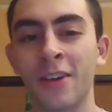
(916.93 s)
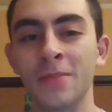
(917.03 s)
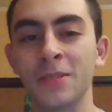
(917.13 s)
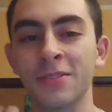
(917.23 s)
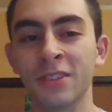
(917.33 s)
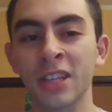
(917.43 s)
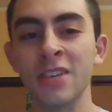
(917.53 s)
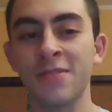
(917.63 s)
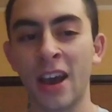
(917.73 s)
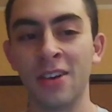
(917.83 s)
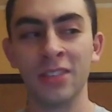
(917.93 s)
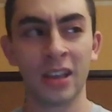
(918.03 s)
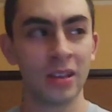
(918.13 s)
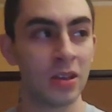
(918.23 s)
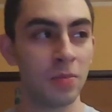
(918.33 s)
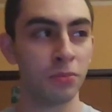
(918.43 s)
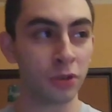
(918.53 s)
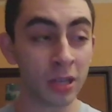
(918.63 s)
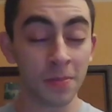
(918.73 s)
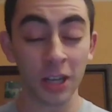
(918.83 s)
Like, Robson really found like
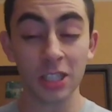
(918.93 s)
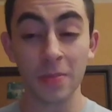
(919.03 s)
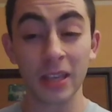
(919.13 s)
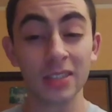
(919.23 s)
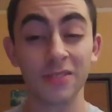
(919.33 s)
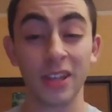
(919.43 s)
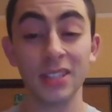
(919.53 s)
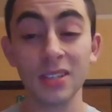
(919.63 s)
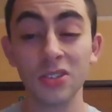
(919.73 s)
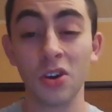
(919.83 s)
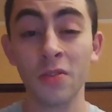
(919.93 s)
pretty much the best defenses